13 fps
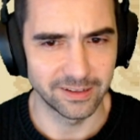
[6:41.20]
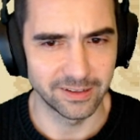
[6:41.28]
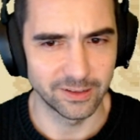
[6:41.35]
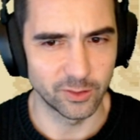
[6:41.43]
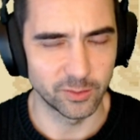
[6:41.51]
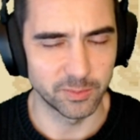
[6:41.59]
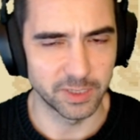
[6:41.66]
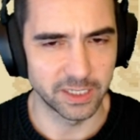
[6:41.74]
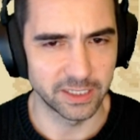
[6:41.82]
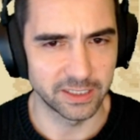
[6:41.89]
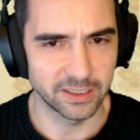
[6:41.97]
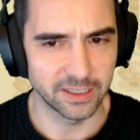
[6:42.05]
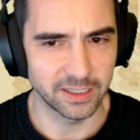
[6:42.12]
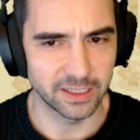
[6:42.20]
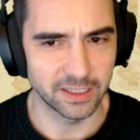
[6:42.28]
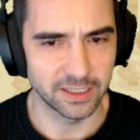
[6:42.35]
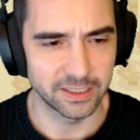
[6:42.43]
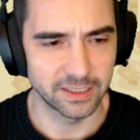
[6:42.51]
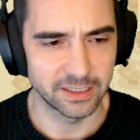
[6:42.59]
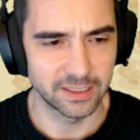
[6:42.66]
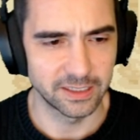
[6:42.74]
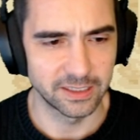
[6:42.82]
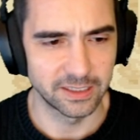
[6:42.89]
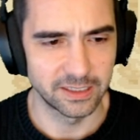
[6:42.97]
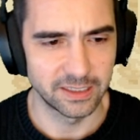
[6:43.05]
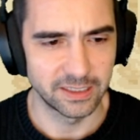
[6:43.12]
Oh my god.
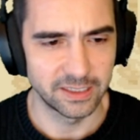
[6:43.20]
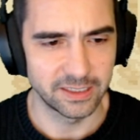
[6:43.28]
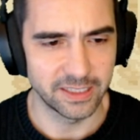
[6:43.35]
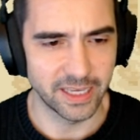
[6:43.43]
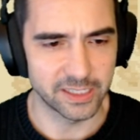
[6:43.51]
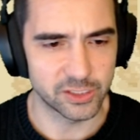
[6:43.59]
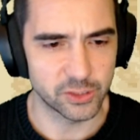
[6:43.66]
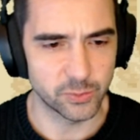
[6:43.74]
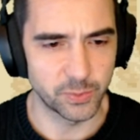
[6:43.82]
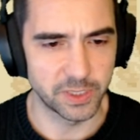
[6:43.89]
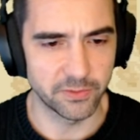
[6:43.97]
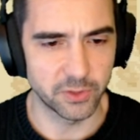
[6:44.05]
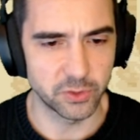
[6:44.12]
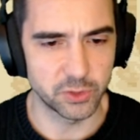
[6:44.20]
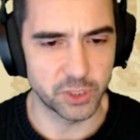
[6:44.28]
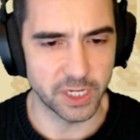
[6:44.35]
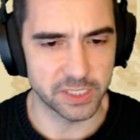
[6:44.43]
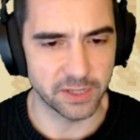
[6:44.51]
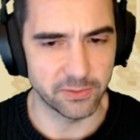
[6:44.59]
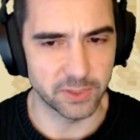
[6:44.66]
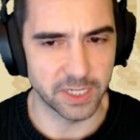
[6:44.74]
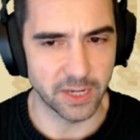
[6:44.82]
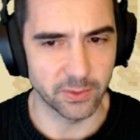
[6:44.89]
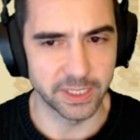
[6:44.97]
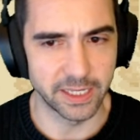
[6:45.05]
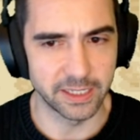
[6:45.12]
Yes, we love a good jest every
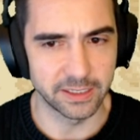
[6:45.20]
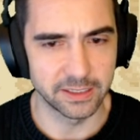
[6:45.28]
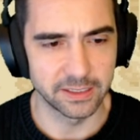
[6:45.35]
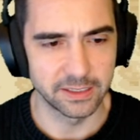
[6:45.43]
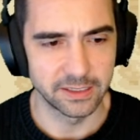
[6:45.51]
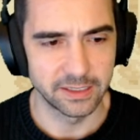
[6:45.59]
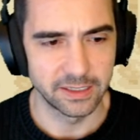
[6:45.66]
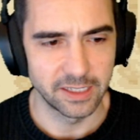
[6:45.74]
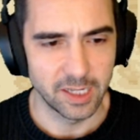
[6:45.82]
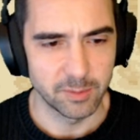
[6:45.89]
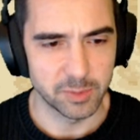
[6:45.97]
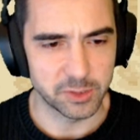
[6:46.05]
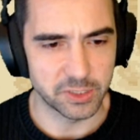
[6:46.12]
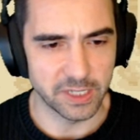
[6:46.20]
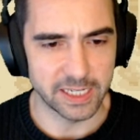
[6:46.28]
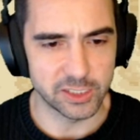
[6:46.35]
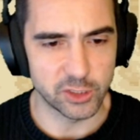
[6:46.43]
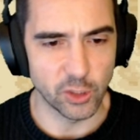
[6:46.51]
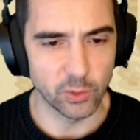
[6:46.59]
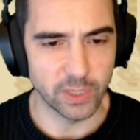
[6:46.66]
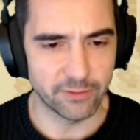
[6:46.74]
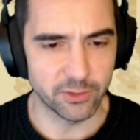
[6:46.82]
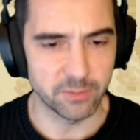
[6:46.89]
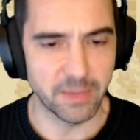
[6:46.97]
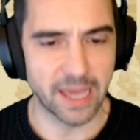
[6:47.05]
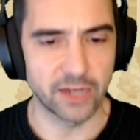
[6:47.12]
now and then. But tonight is no
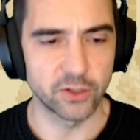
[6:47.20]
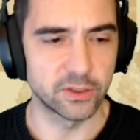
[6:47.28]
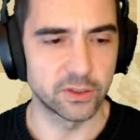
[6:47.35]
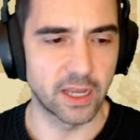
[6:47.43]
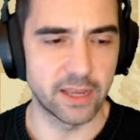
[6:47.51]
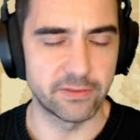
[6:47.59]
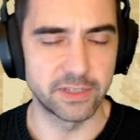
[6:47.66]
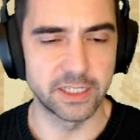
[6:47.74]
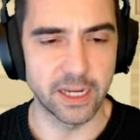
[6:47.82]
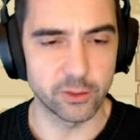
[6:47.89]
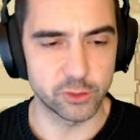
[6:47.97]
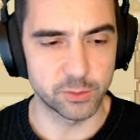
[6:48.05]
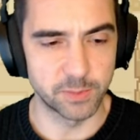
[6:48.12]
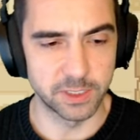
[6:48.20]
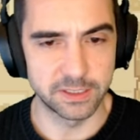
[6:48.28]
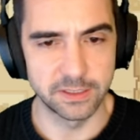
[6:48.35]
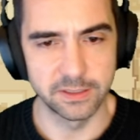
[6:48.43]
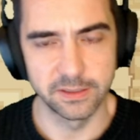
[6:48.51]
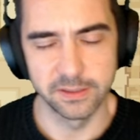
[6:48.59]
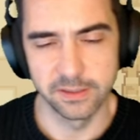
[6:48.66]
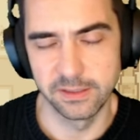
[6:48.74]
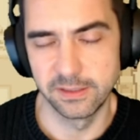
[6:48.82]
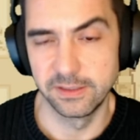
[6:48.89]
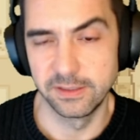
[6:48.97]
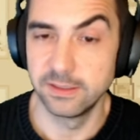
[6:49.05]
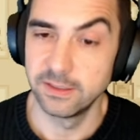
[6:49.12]
laughing matter. I have an announcement.
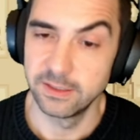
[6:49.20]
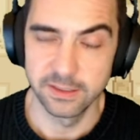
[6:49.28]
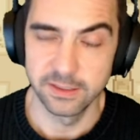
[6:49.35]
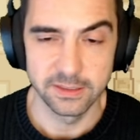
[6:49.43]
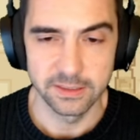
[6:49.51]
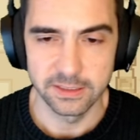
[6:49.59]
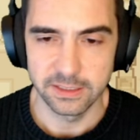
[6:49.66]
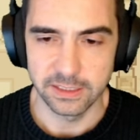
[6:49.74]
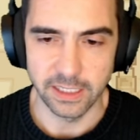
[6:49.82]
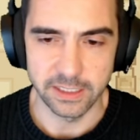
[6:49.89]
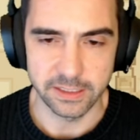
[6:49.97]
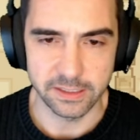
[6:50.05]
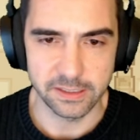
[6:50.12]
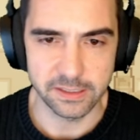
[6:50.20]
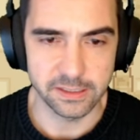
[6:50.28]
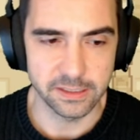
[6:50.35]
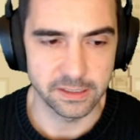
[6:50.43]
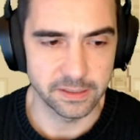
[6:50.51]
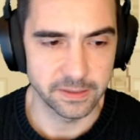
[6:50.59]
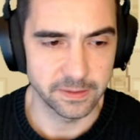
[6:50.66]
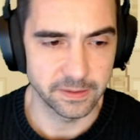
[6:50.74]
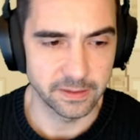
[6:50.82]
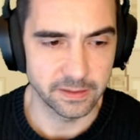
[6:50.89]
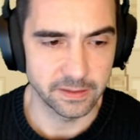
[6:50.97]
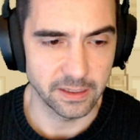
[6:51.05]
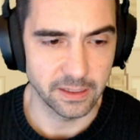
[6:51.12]
Yikes.
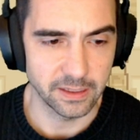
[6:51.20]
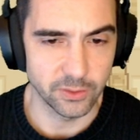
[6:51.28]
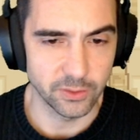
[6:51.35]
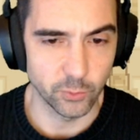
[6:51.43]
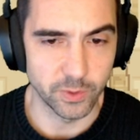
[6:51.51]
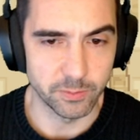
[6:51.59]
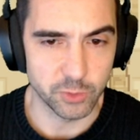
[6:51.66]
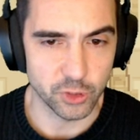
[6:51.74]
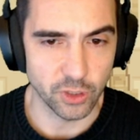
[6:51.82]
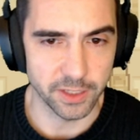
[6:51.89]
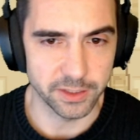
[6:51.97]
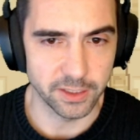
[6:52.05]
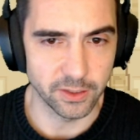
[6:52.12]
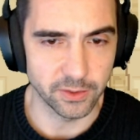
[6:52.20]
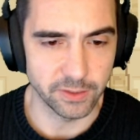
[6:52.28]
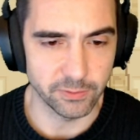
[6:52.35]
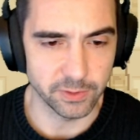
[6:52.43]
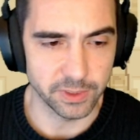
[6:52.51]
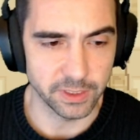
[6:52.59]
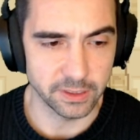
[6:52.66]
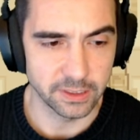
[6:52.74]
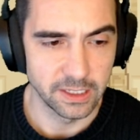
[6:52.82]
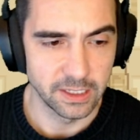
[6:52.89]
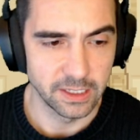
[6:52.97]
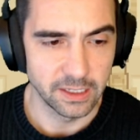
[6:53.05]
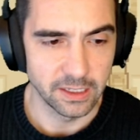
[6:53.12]
The rim shot there and everything.
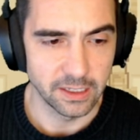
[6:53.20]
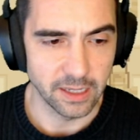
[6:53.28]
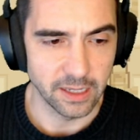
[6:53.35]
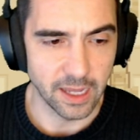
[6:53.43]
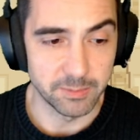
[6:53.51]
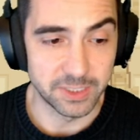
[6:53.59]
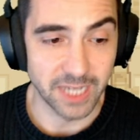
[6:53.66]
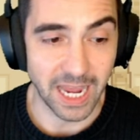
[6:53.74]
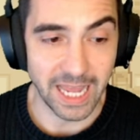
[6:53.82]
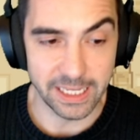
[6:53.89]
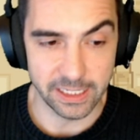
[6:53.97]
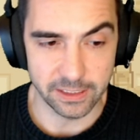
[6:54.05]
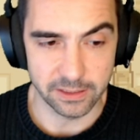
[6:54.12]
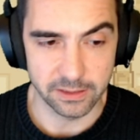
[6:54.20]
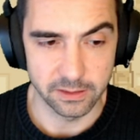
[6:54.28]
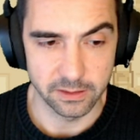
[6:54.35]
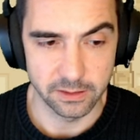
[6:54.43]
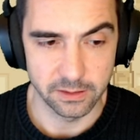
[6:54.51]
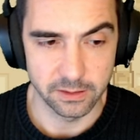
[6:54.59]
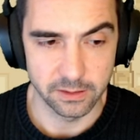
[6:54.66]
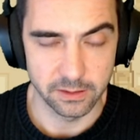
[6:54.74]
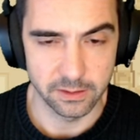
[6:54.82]
I'm dying. What?